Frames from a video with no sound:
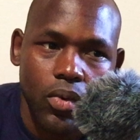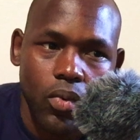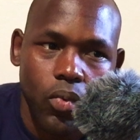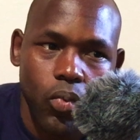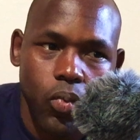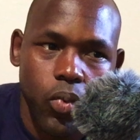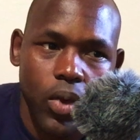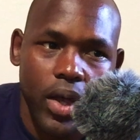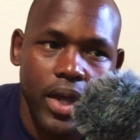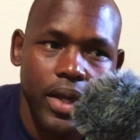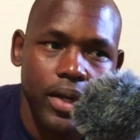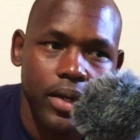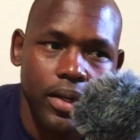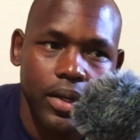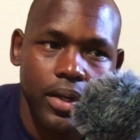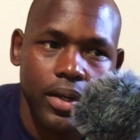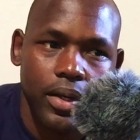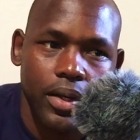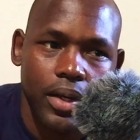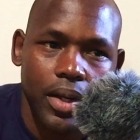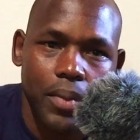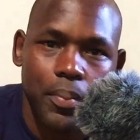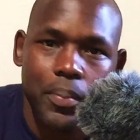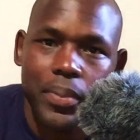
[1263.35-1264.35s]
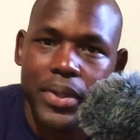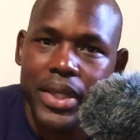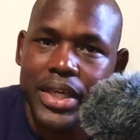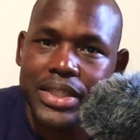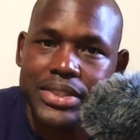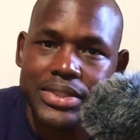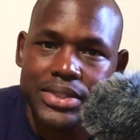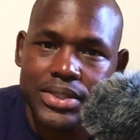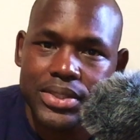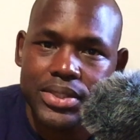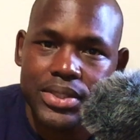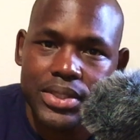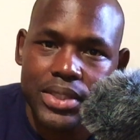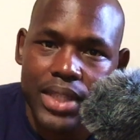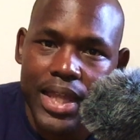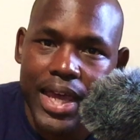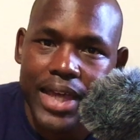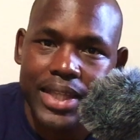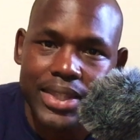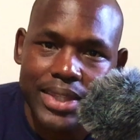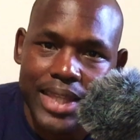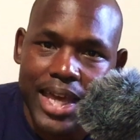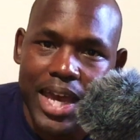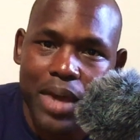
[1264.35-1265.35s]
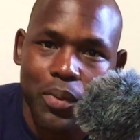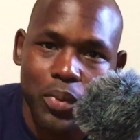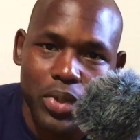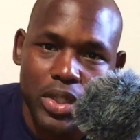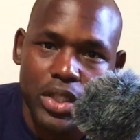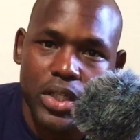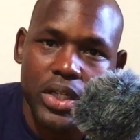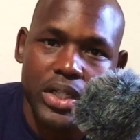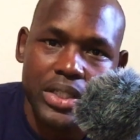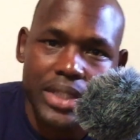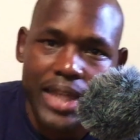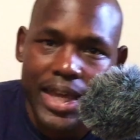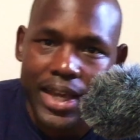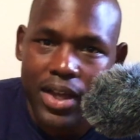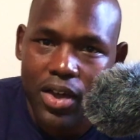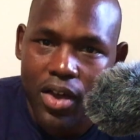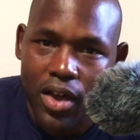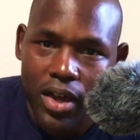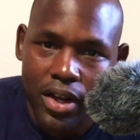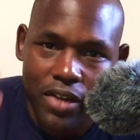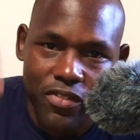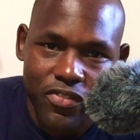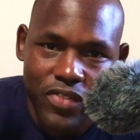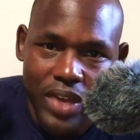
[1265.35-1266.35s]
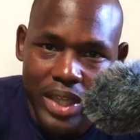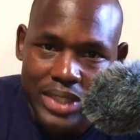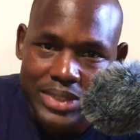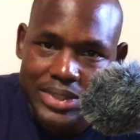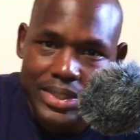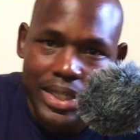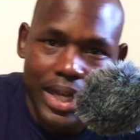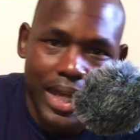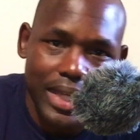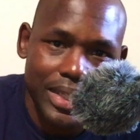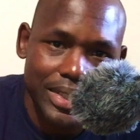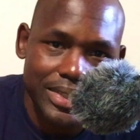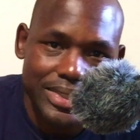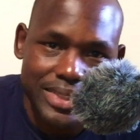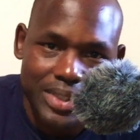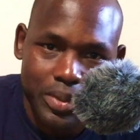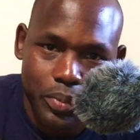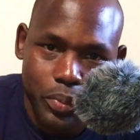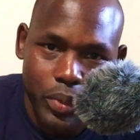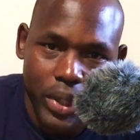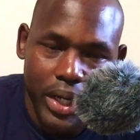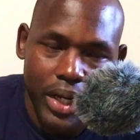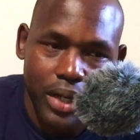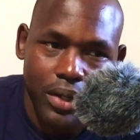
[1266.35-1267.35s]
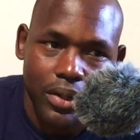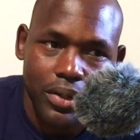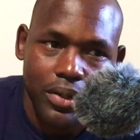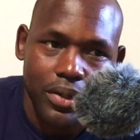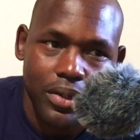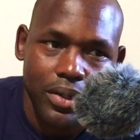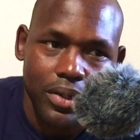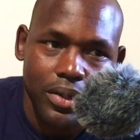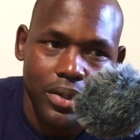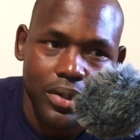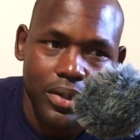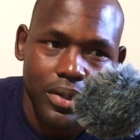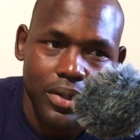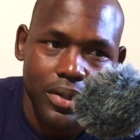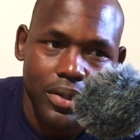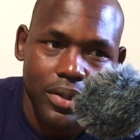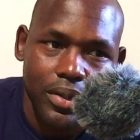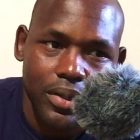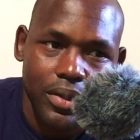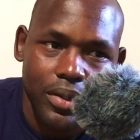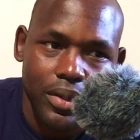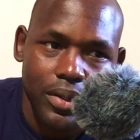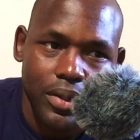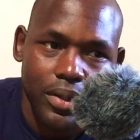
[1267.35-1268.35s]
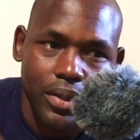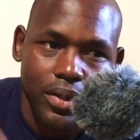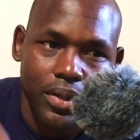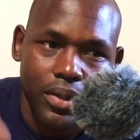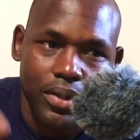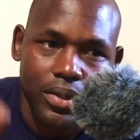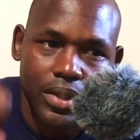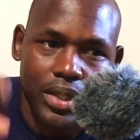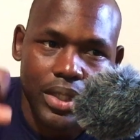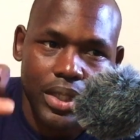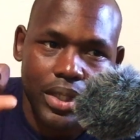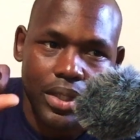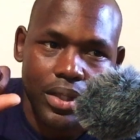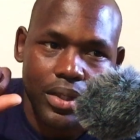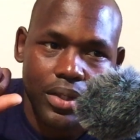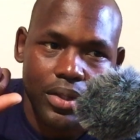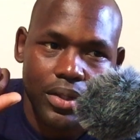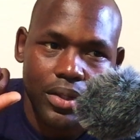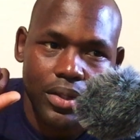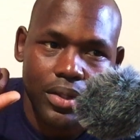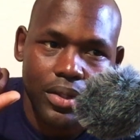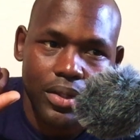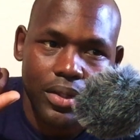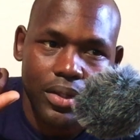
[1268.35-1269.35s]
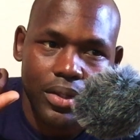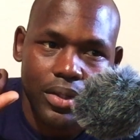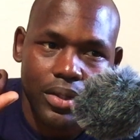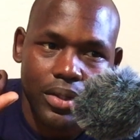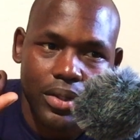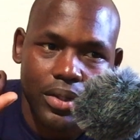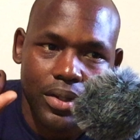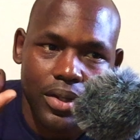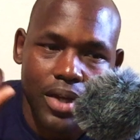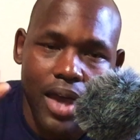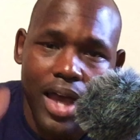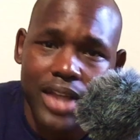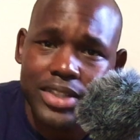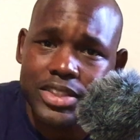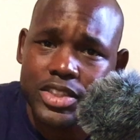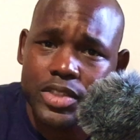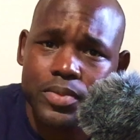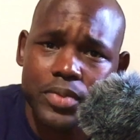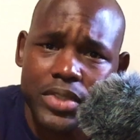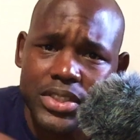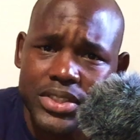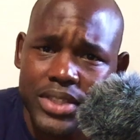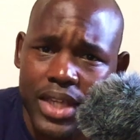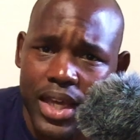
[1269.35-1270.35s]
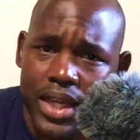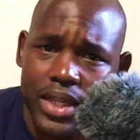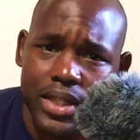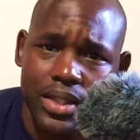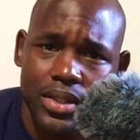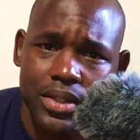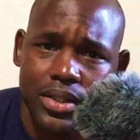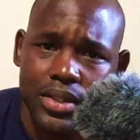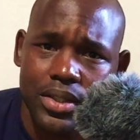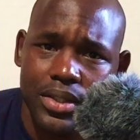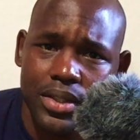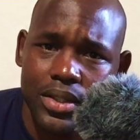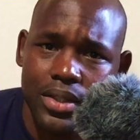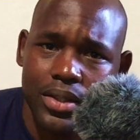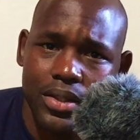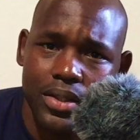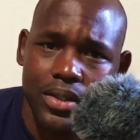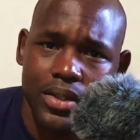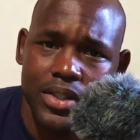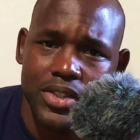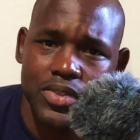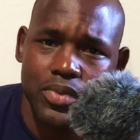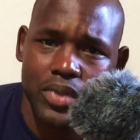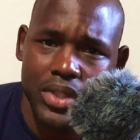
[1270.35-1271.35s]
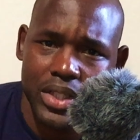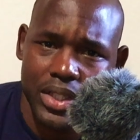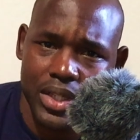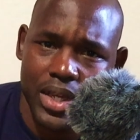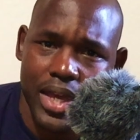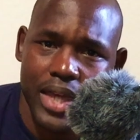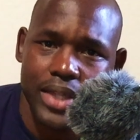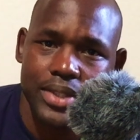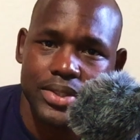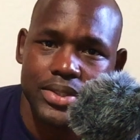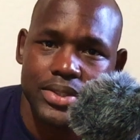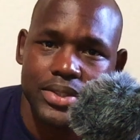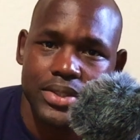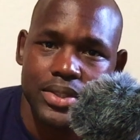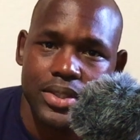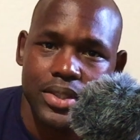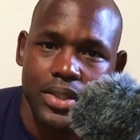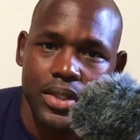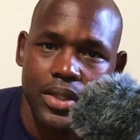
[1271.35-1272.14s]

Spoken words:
what a place like that would look like on a fancy island somewhere. The costume design is really nice.